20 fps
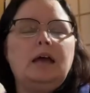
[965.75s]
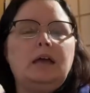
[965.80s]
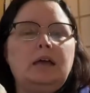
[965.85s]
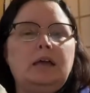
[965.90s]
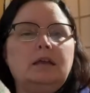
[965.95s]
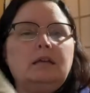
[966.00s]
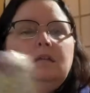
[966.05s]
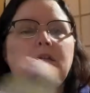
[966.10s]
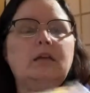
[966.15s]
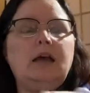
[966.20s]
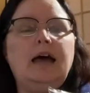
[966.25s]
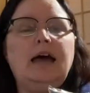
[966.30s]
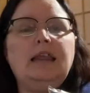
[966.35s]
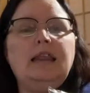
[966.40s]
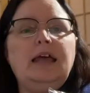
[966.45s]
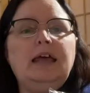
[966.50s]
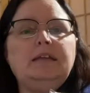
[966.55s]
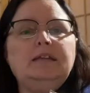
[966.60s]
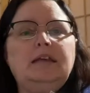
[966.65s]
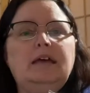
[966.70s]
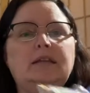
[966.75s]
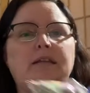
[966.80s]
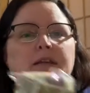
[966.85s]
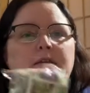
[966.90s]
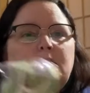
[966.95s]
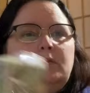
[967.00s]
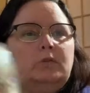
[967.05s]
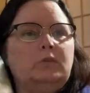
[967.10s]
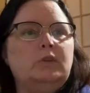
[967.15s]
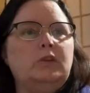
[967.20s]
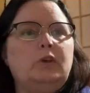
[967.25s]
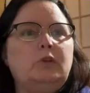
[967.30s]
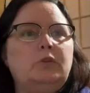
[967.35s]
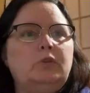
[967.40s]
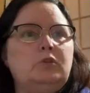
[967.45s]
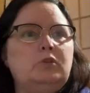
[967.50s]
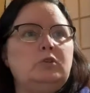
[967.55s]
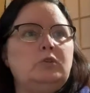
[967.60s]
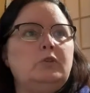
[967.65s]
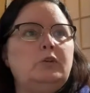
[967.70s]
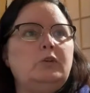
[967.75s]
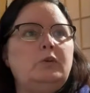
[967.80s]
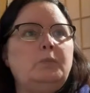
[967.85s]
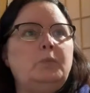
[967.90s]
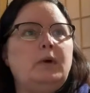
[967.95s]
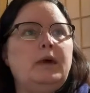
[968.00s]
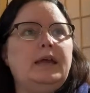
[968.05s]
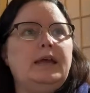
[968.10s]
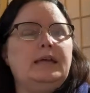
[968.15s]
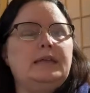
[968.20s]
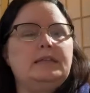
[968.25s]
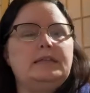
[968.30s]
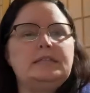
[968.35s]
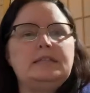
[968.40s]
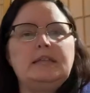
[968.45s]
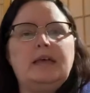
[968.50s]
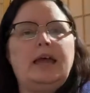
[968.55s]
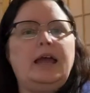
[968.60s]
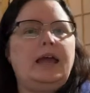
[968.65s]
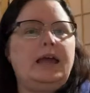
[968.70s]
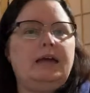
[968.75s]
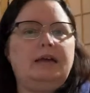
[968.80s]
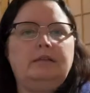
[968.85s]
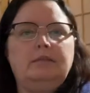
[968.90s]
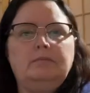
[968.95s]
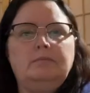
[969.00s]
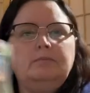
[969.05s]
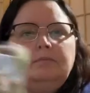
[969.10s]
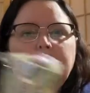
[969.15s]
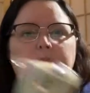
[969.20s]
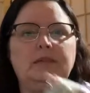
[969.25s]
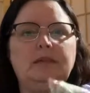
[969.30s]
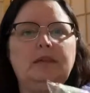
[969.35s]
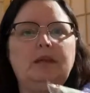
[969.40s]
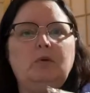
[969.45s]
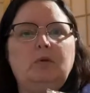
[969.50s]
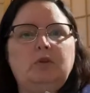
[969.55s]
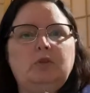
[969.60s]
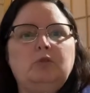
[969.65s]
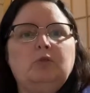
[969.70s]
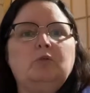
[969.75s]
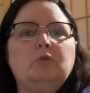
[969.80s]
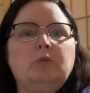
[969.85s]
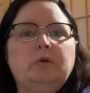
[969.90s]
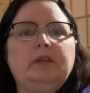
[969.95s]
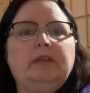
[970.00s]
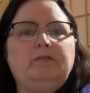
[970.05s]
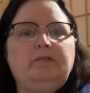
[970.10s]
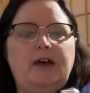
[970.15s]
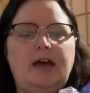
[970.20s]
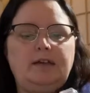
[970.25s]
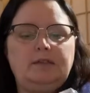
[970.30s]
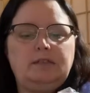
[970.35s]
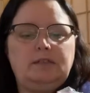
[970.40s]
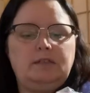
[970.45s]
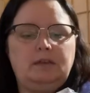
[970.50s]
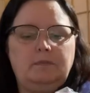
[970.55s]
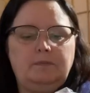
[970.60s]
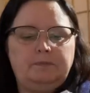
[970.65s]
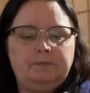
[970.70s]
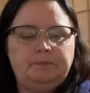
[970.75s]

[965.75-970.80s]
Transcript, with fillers: And I like that. That, you know, the two little braids and they went through really fast.